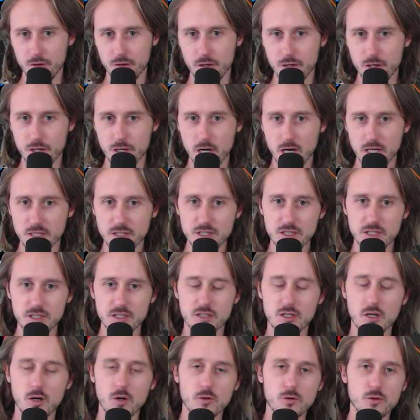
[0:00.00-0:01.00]
The nuts
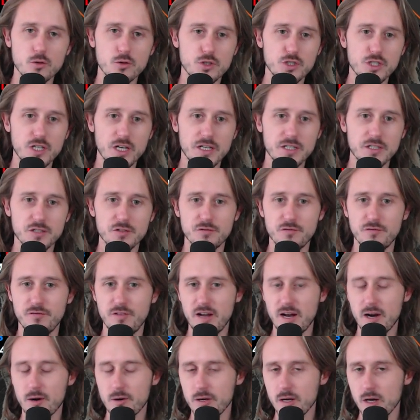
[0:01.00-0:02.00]
is going to change
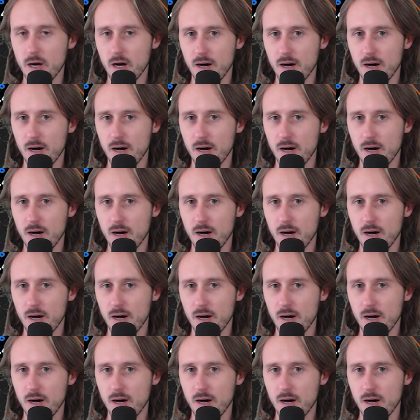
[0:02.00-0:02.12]
very